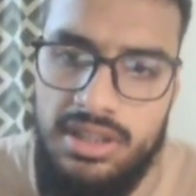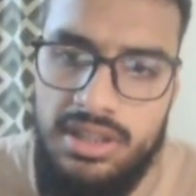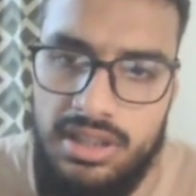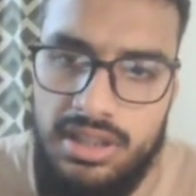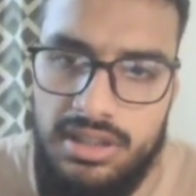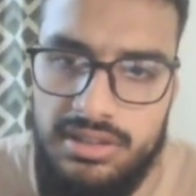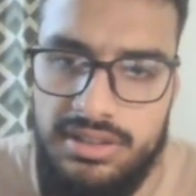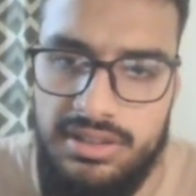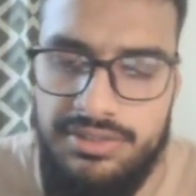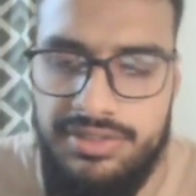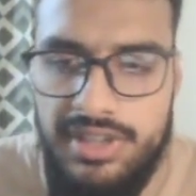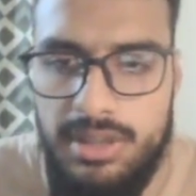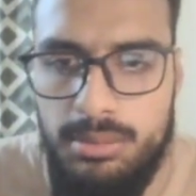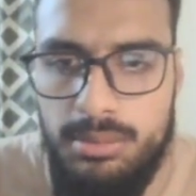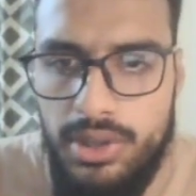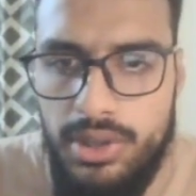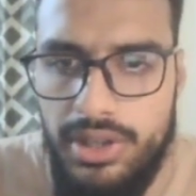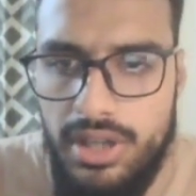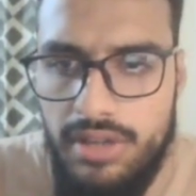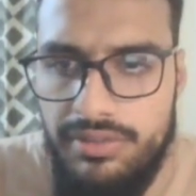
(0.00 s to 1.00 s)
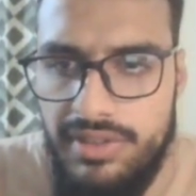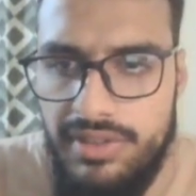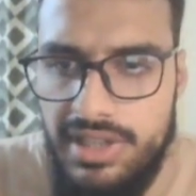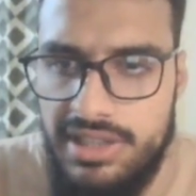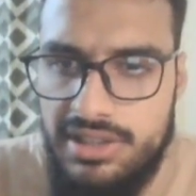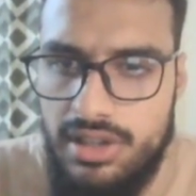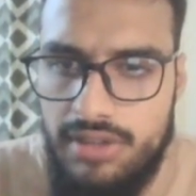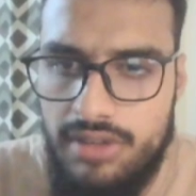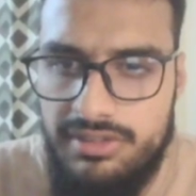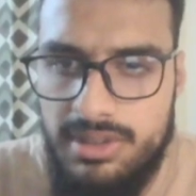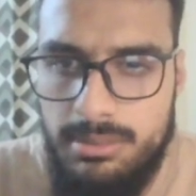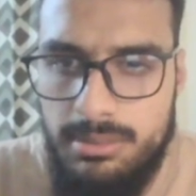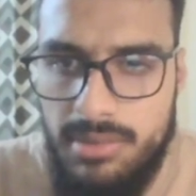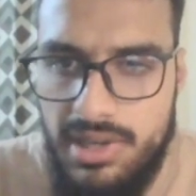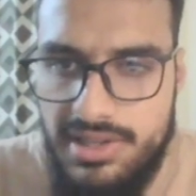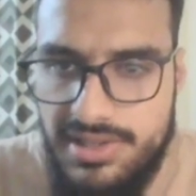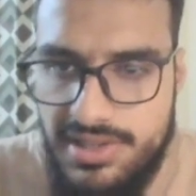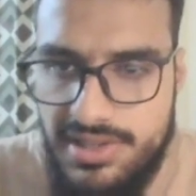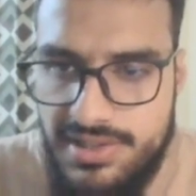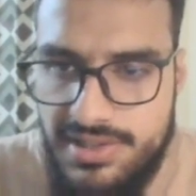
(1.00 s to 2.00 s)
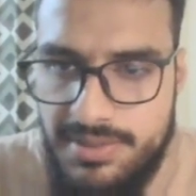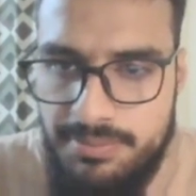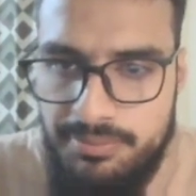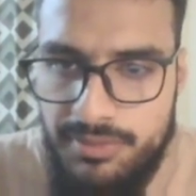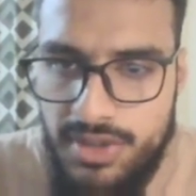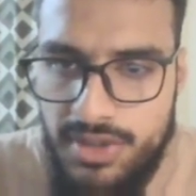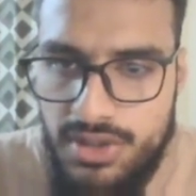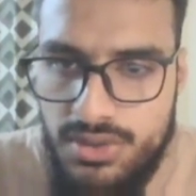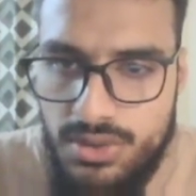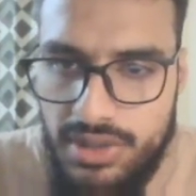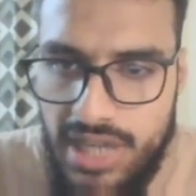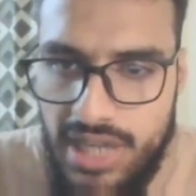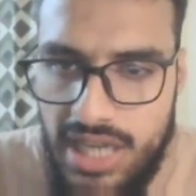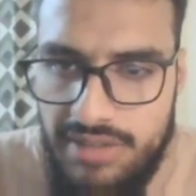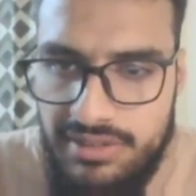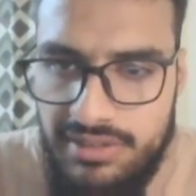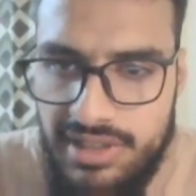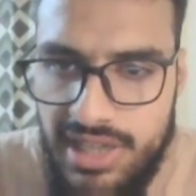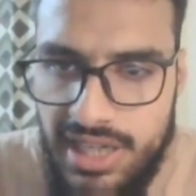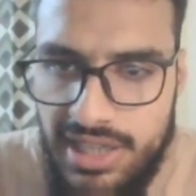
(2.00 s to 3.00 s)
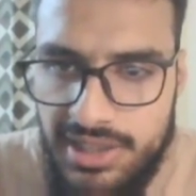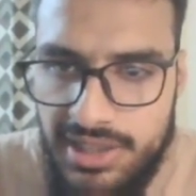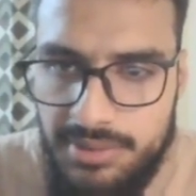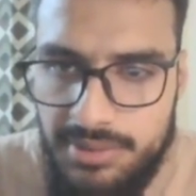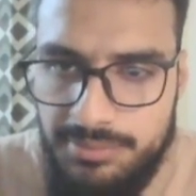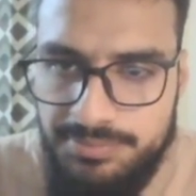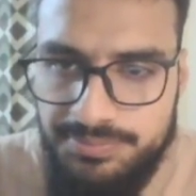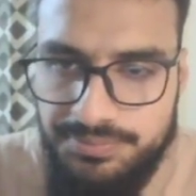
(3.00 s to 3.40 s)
the free body of either of the masses. So can we write